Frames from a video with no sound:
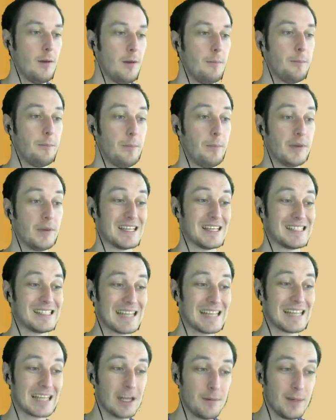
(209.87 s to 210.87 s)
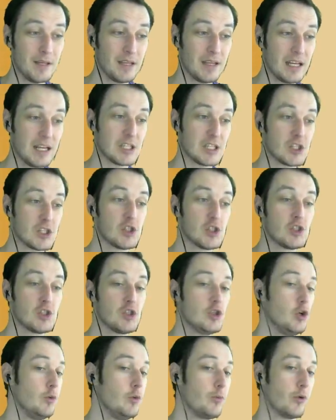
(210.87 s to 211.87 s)
But the second ability is
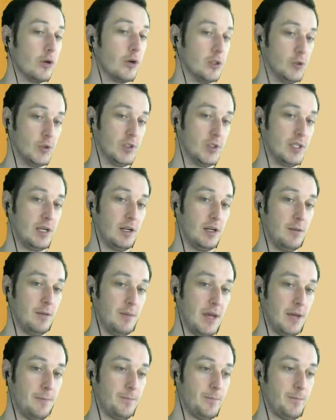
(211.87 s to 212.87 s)
super interesting to me.